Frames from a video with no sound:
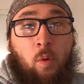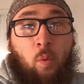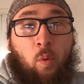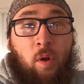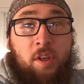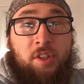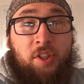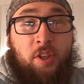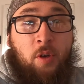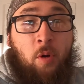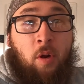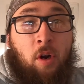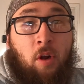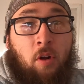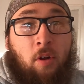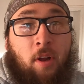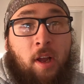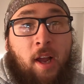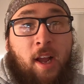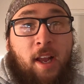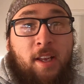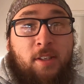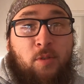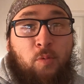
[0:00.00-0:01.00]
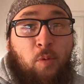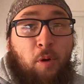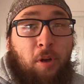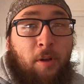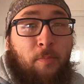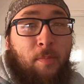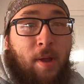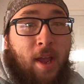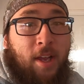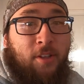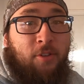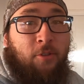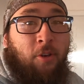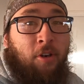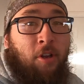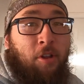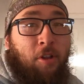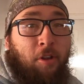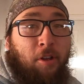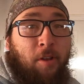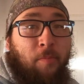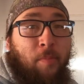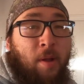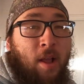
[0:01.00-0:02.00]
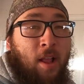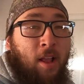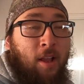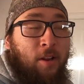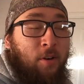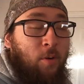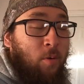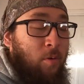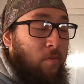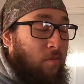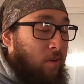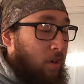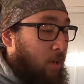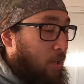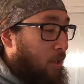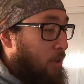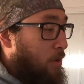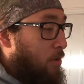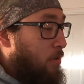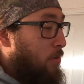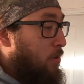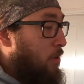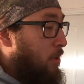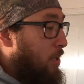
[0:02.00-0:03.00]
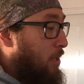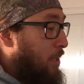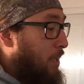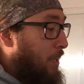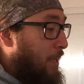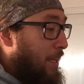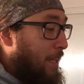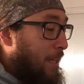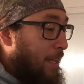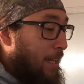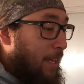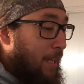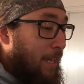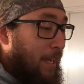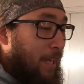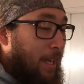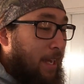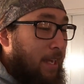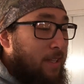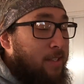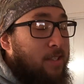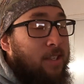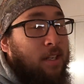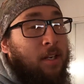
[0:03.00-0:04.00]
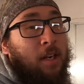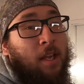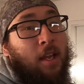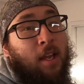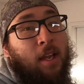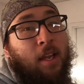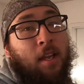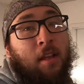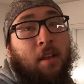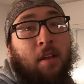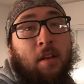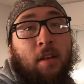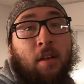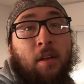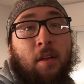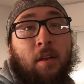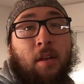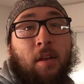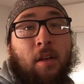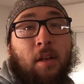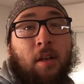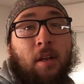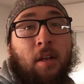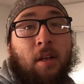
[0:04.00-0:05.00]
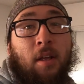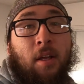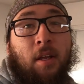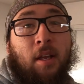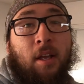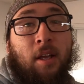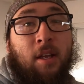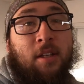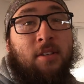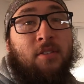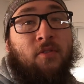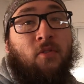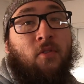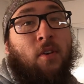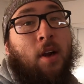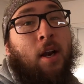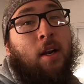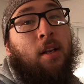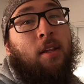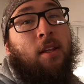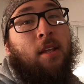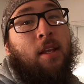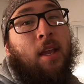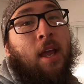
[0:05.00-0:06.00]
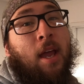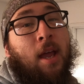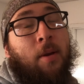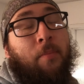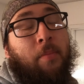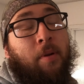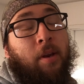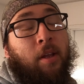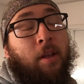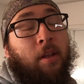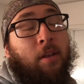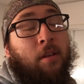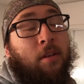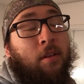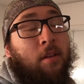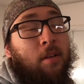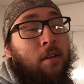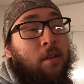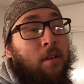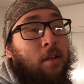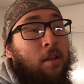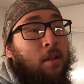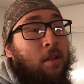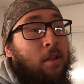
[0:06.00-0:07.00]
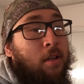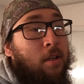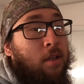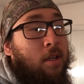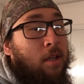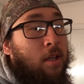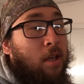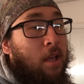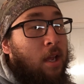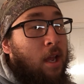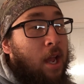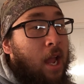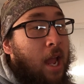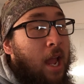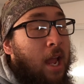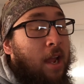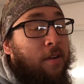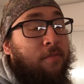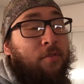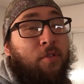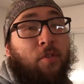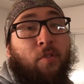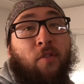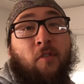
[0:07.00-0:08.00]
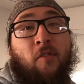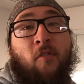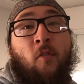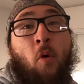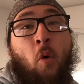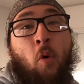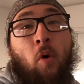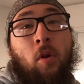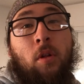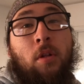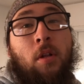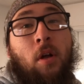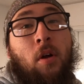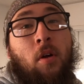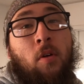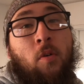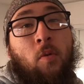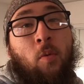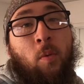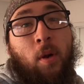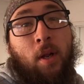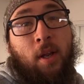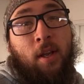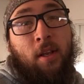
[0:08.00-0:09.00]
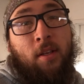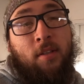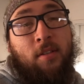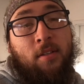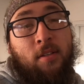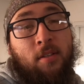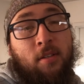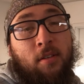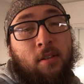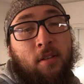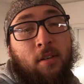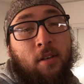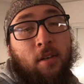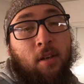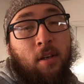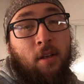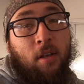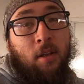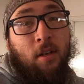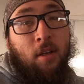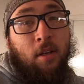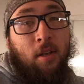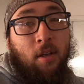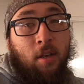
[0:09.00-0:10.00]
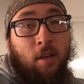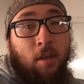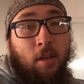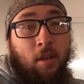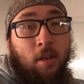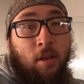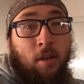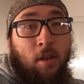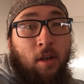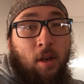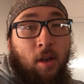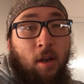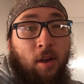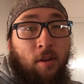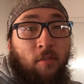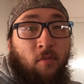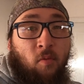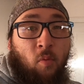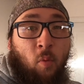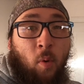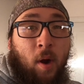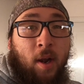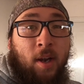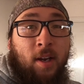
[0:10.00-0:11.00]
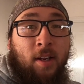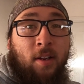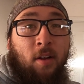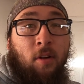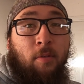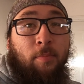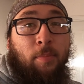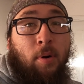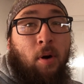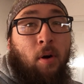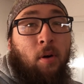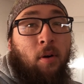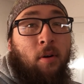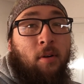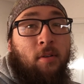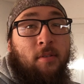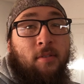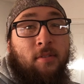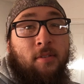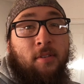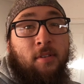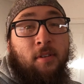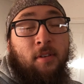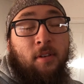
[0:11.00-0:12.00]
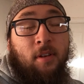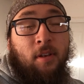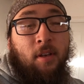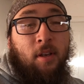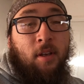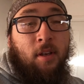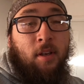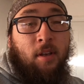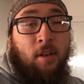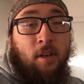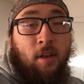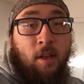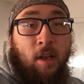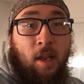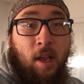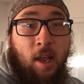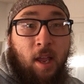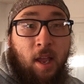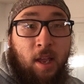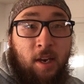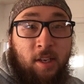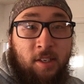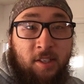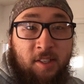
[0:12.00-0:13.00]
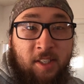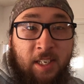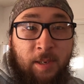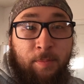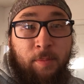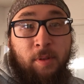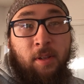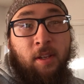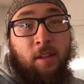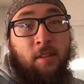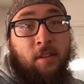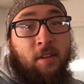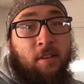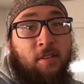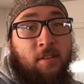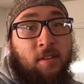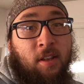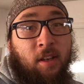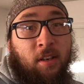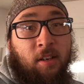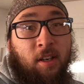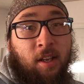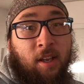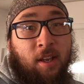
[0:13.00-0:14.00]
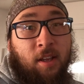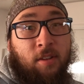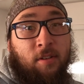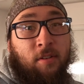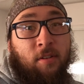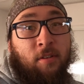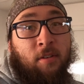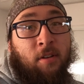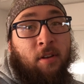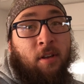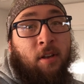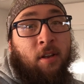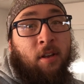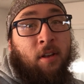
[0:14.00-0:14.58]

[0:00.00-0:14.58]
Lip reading: What's going on, guys? Welcome back to another Capel Outdoor video. And today, it's finally happening. After 4 long weeks of waiting on parts and assembling this thing together,